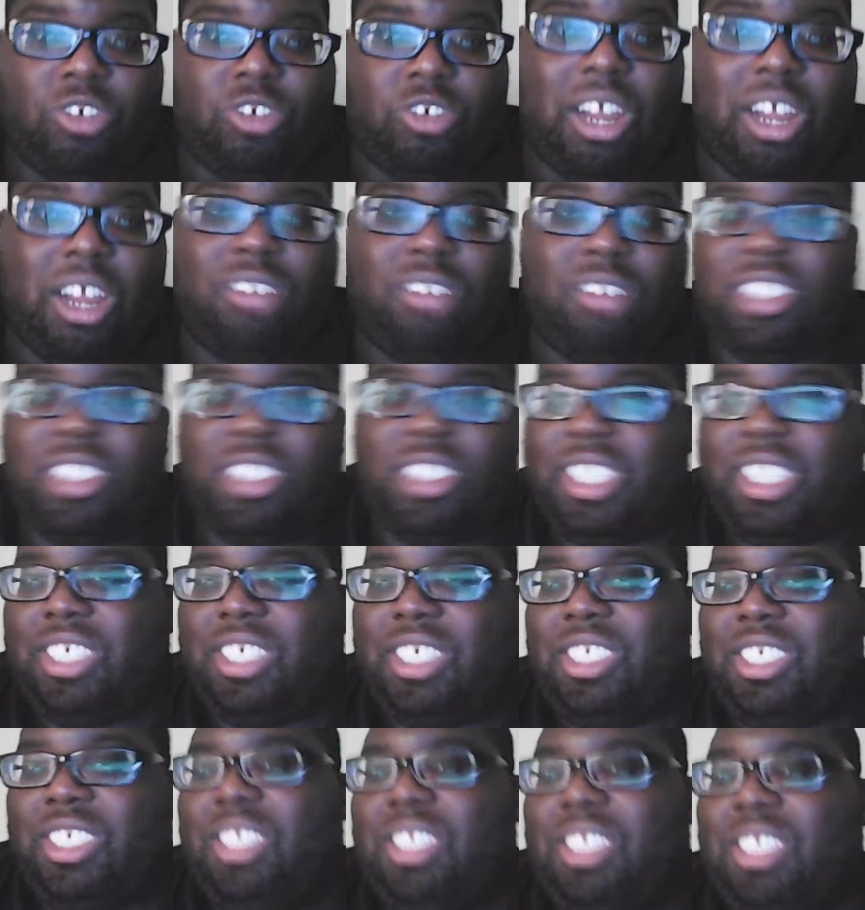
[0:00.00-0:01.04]
round, I'm sick of
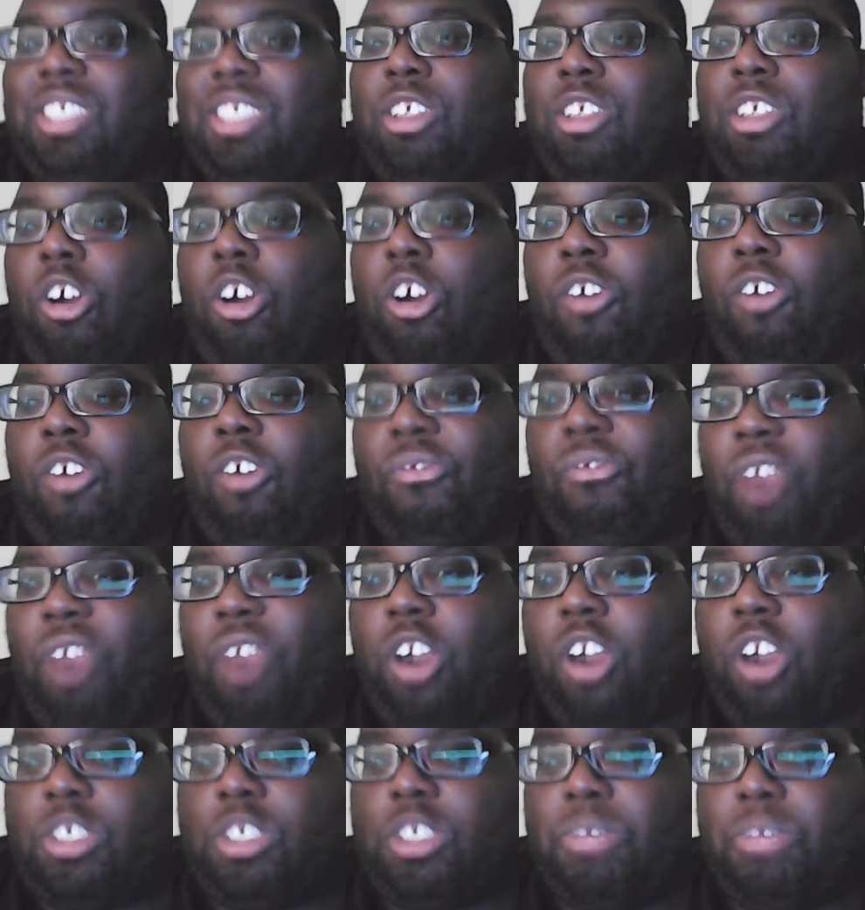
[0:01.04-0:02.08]
seeing these old
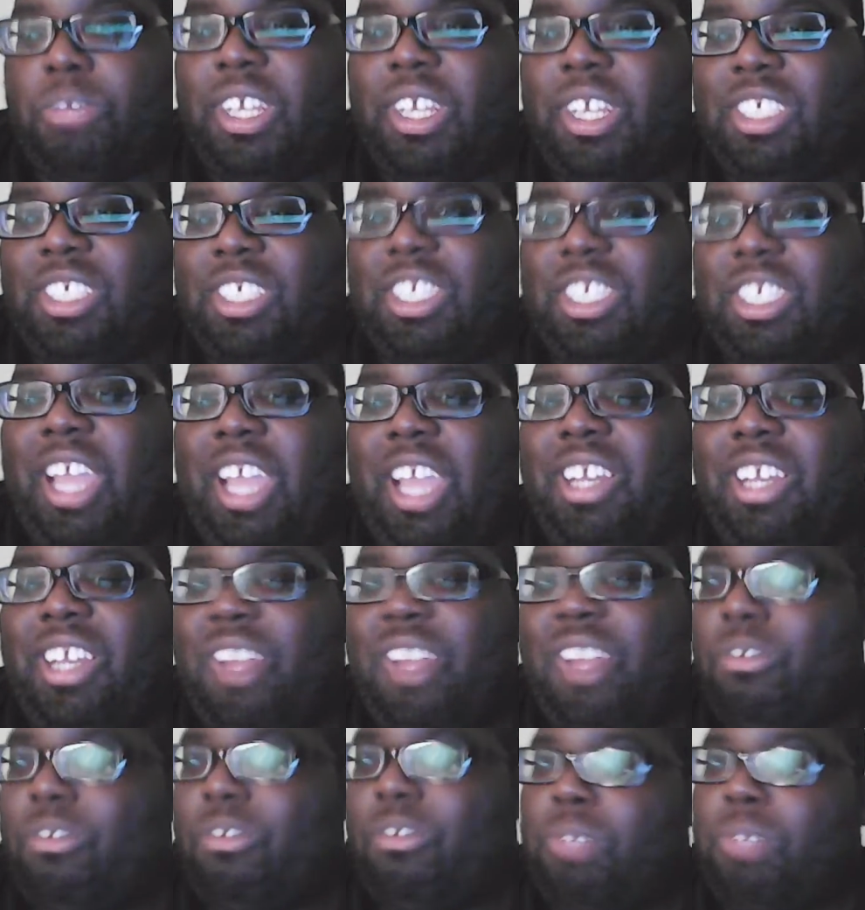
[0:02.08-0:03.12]
farts, man. These ain't
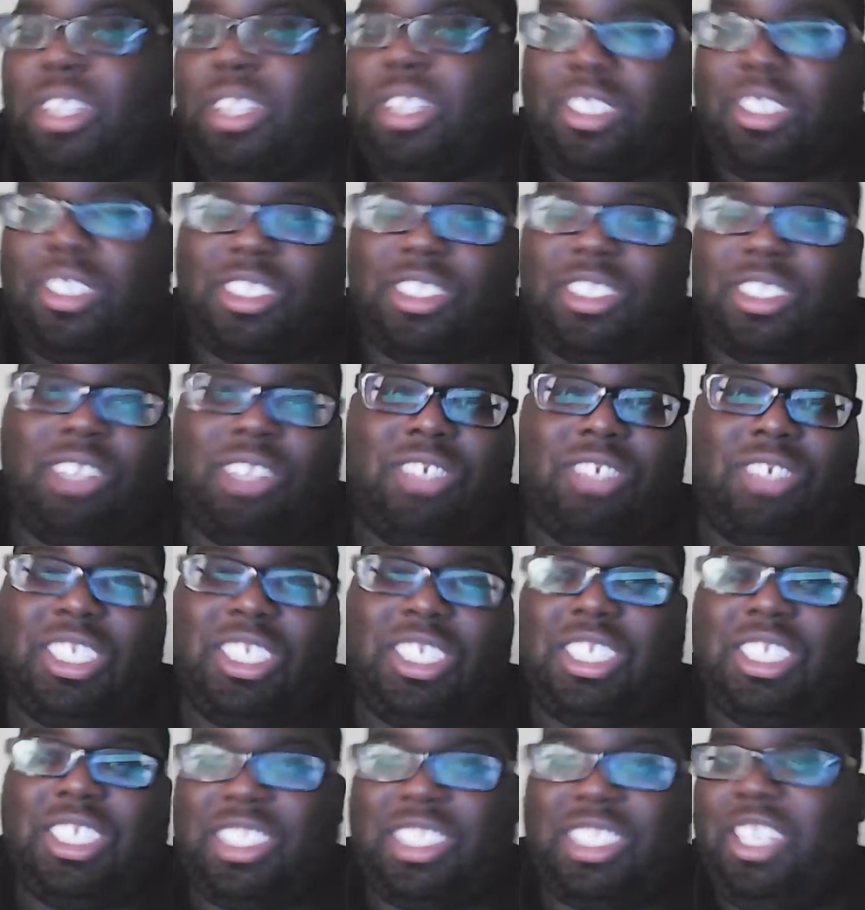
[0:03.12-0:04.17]
never beens. I'm
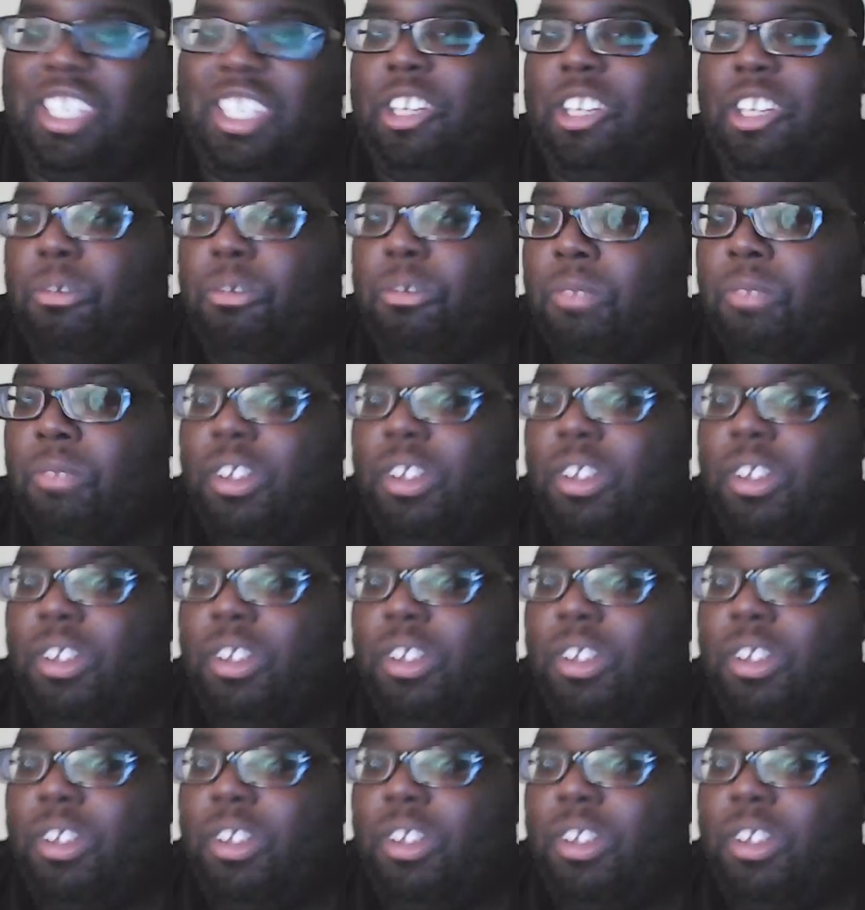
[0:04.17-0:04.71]
sick of seeing them.